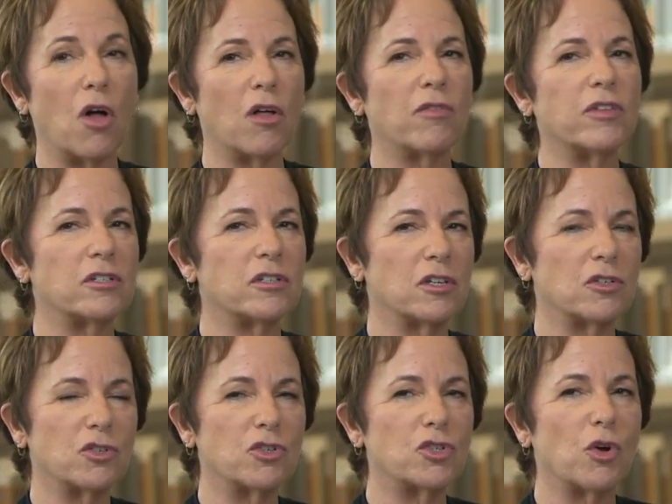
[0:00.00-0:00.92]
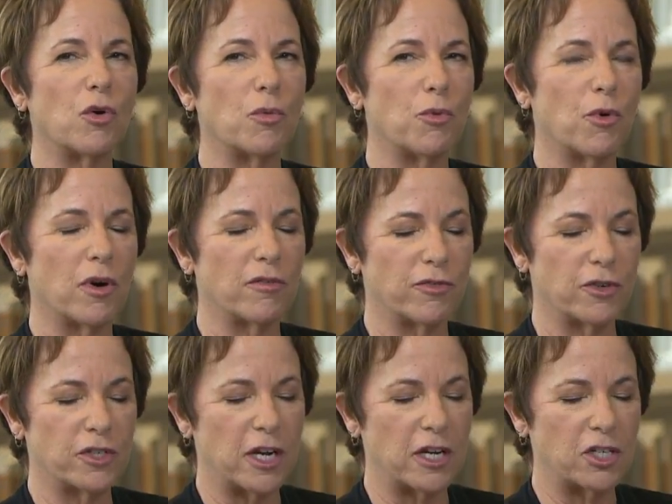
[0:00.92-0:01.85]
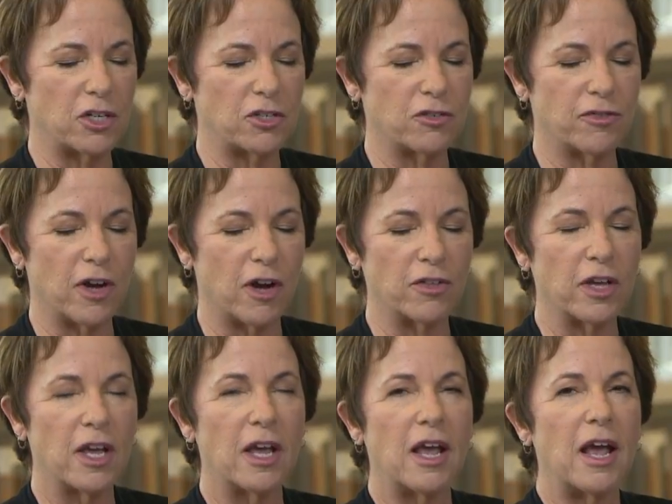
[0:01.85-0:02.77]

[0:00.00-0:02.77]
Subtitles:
all of these things are so important for digestive health.